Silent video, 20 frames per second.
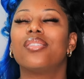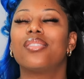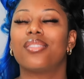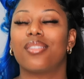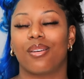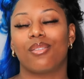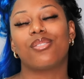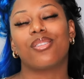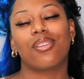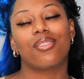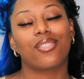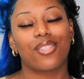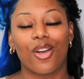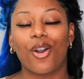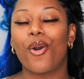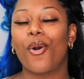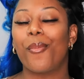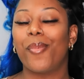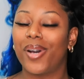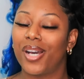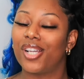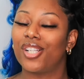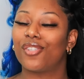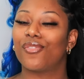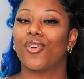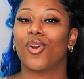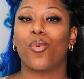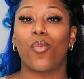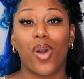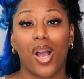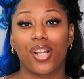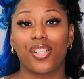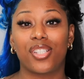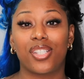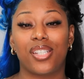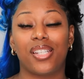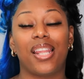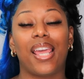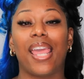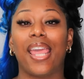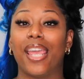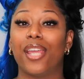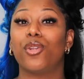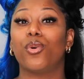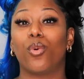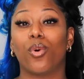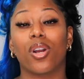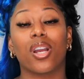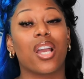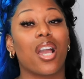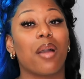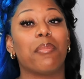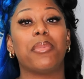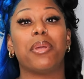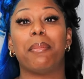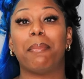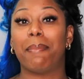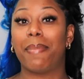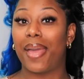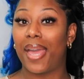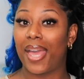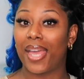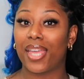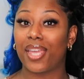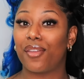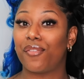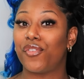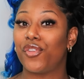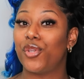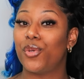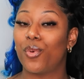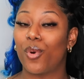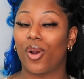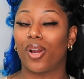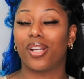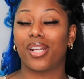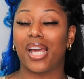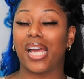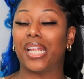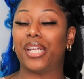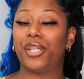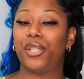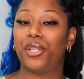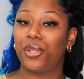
so so so much for watching and or coming back if you are not